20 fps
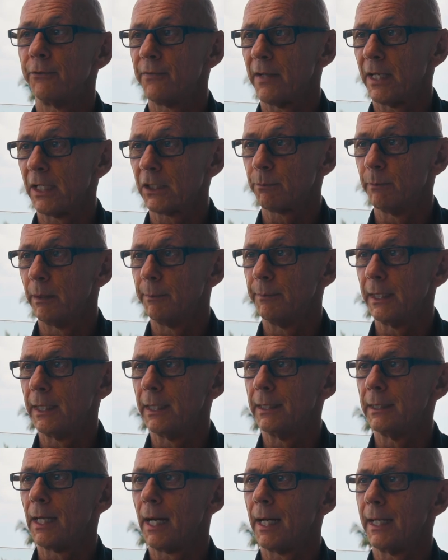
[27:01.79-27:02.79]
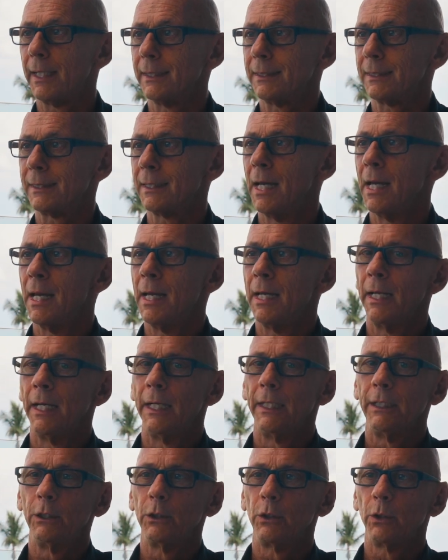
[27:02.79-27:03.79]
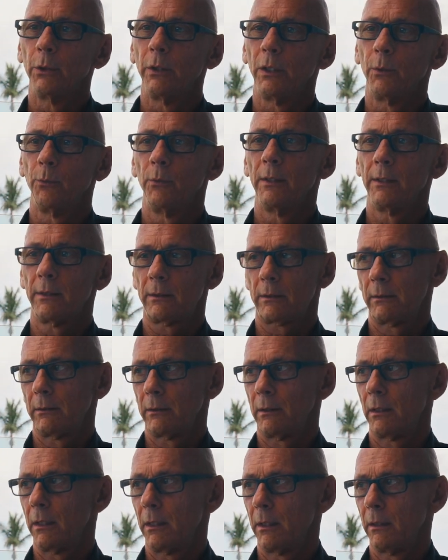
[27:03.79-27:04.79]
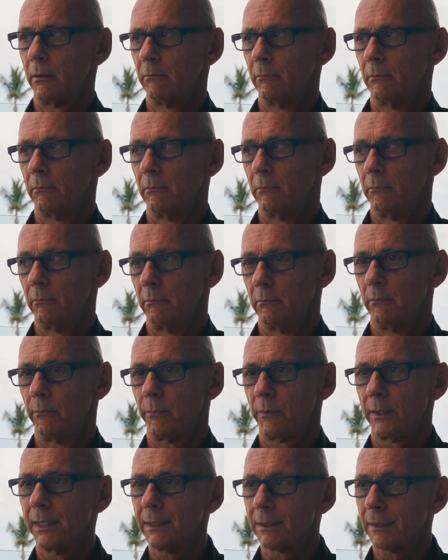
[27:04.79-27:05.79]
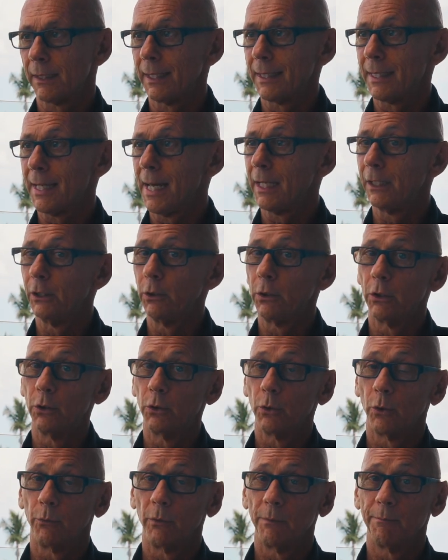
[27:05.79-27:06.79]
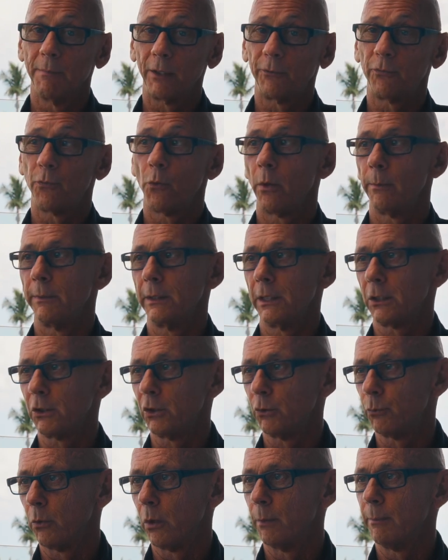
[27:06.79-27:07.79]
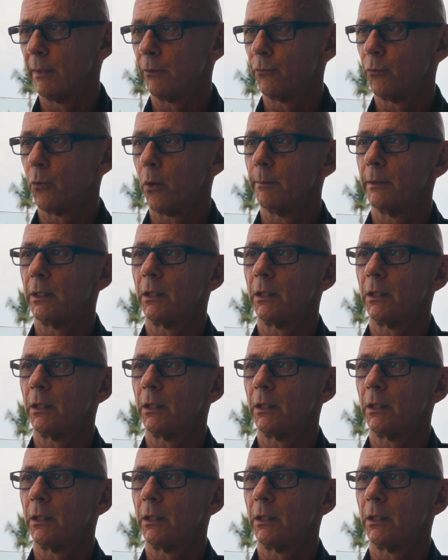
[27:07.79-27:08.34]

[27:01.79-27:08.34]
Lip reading: fast mimicking diets. You do it with things like that, and you can do it with metformin. This is where metformin